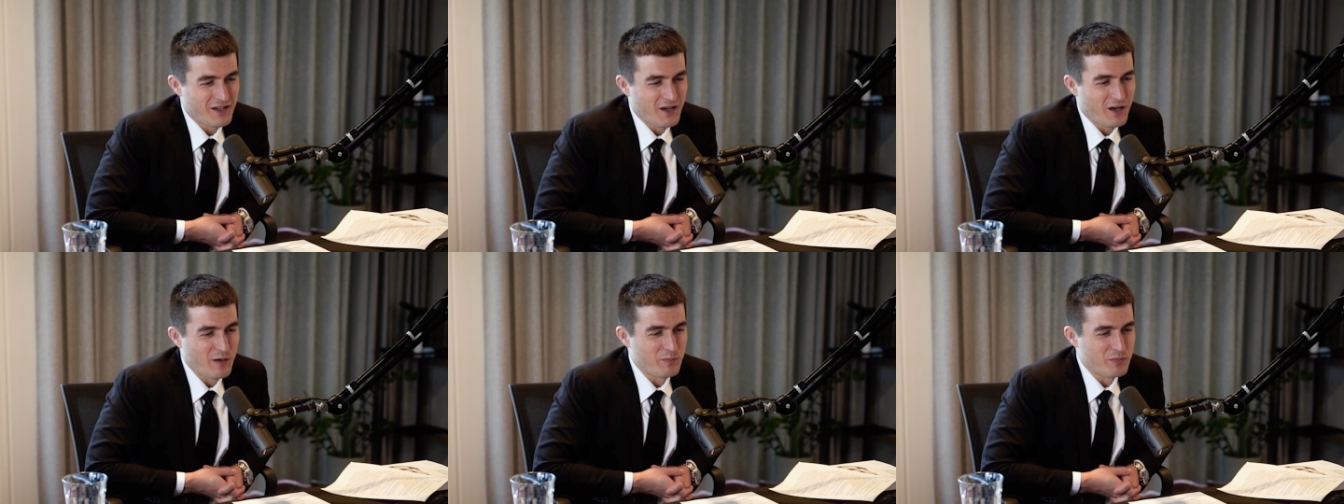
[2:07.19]

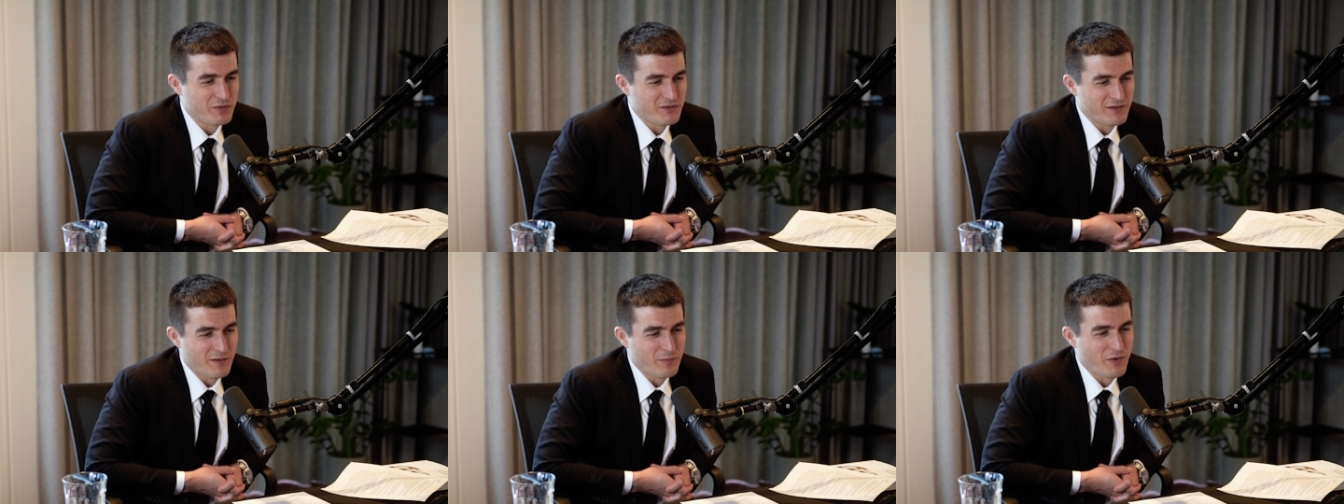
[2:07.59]
up
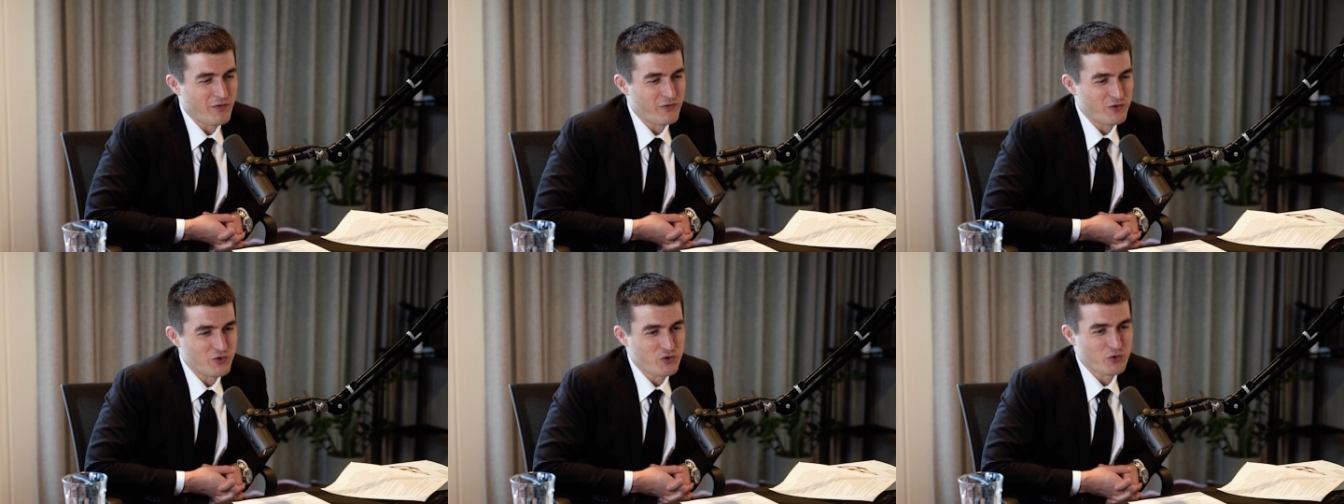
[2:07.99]

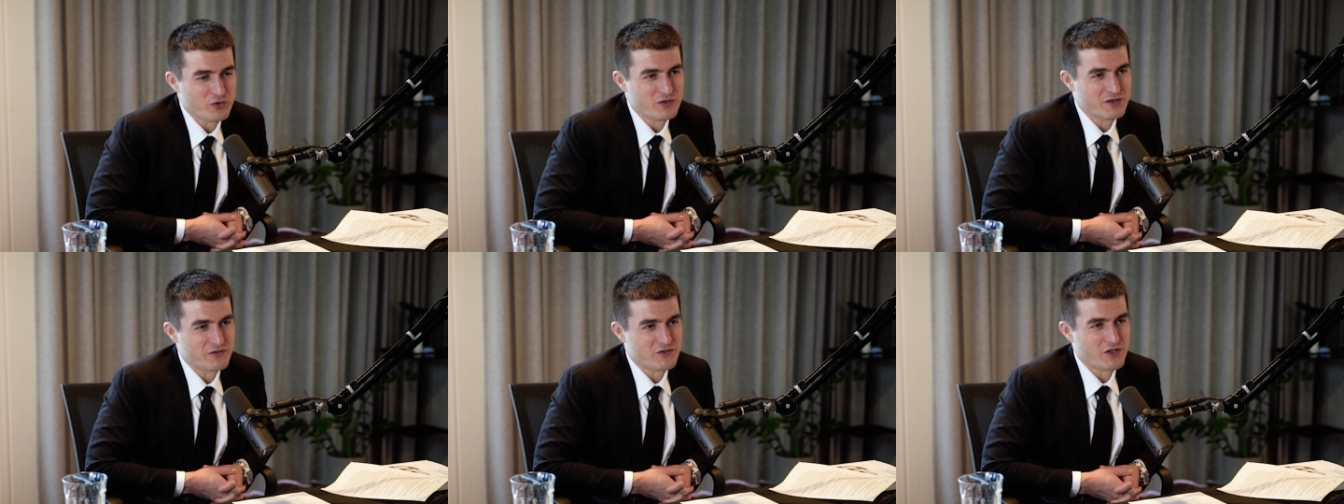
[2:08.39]
above the
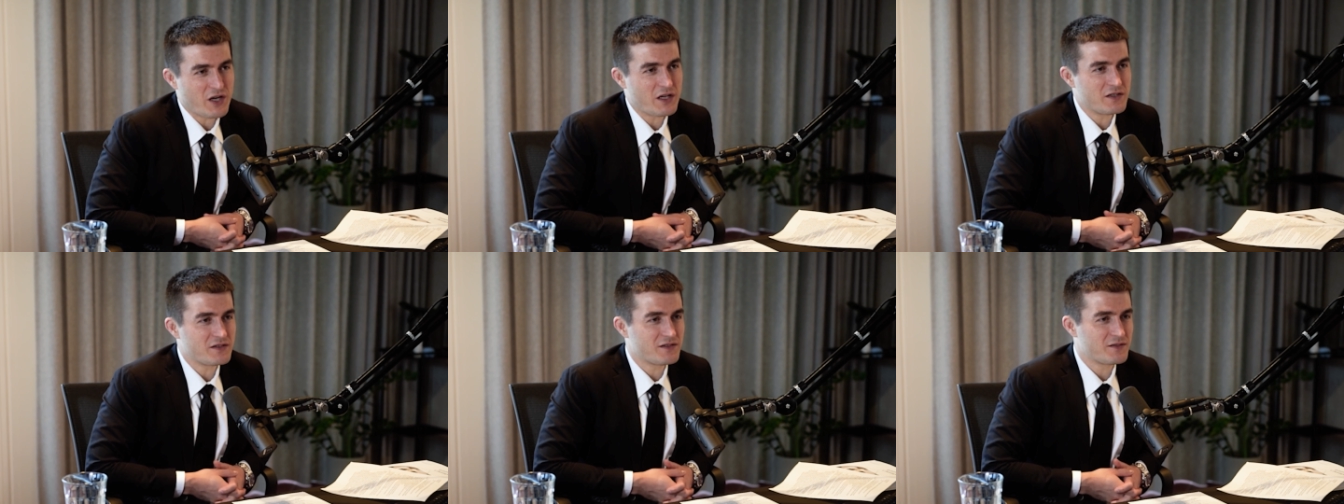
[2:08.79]
shoulders of
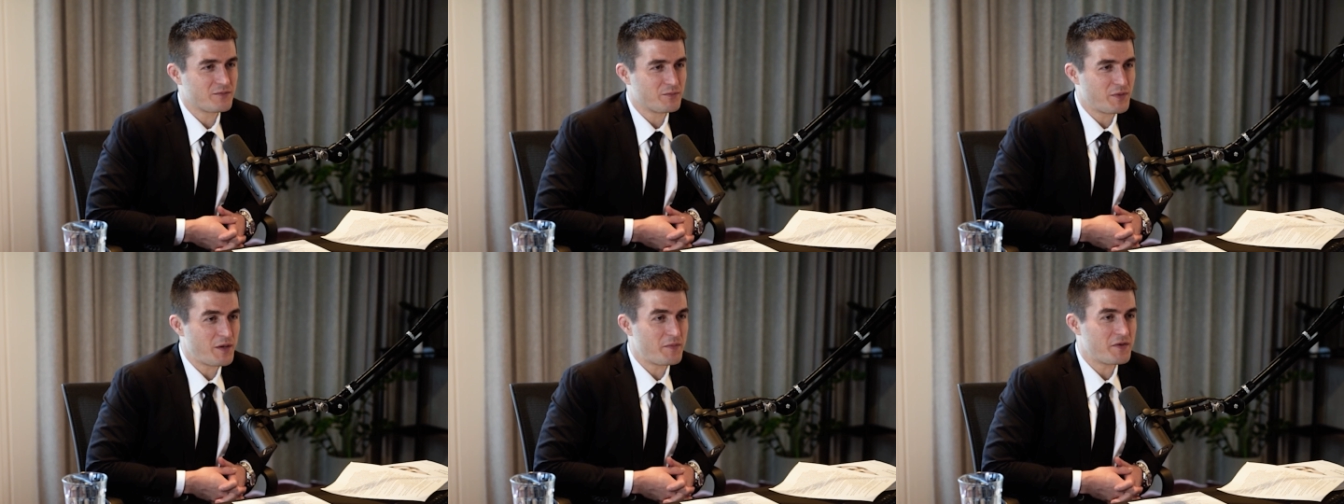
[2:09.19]
giants?
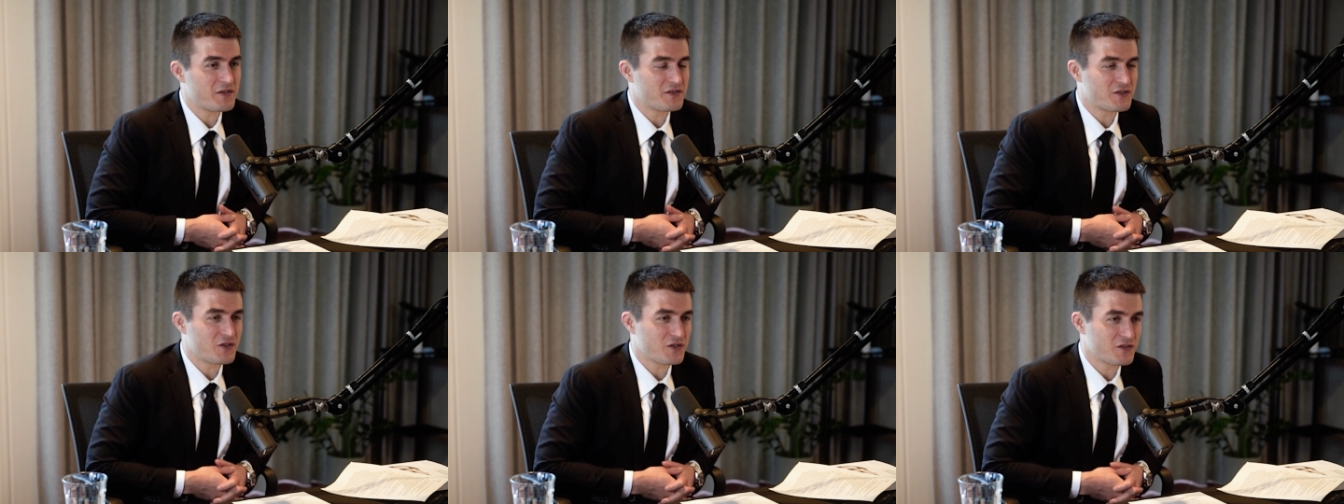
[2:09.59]
Maybe
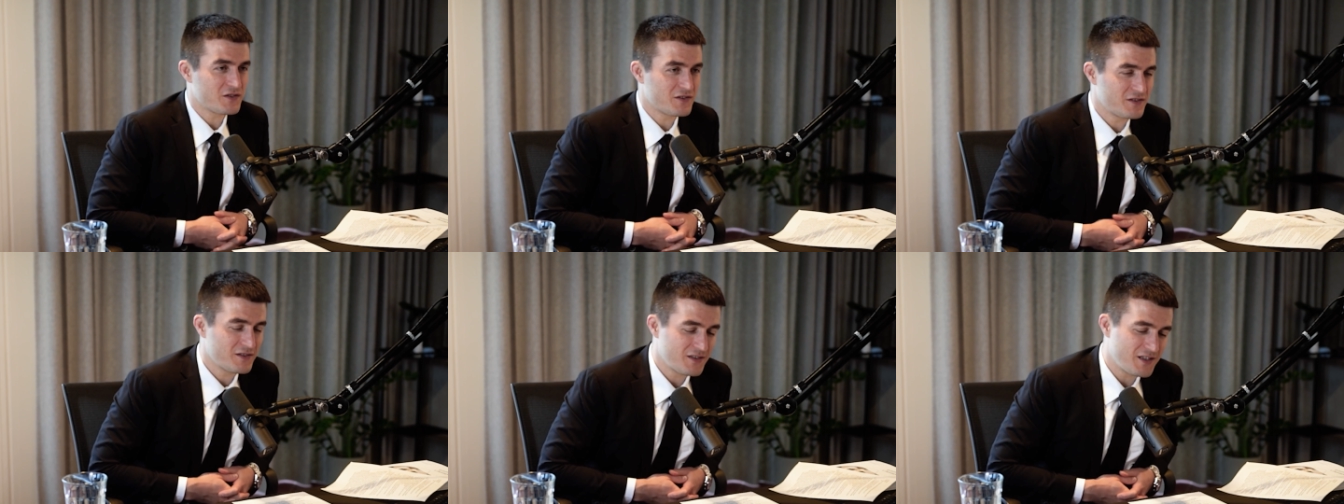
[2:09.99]
it's just